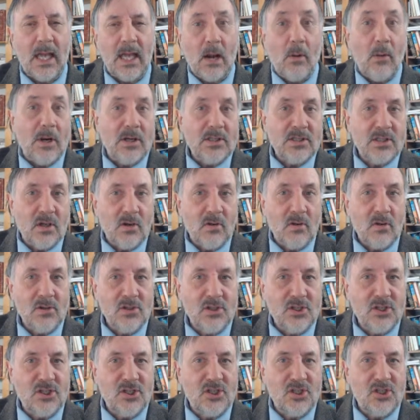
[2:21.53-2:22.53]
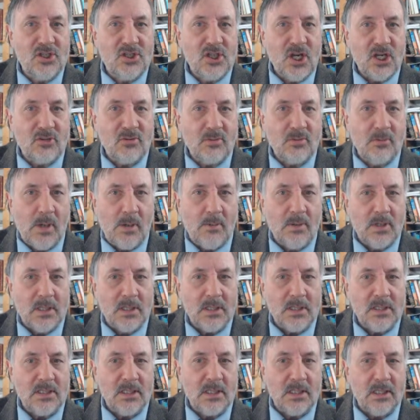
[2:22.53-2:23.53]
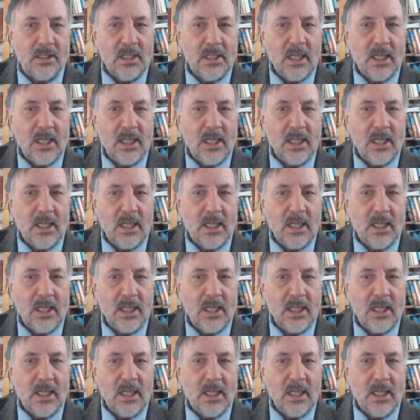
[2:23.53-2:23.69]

Anyway, so just remember this.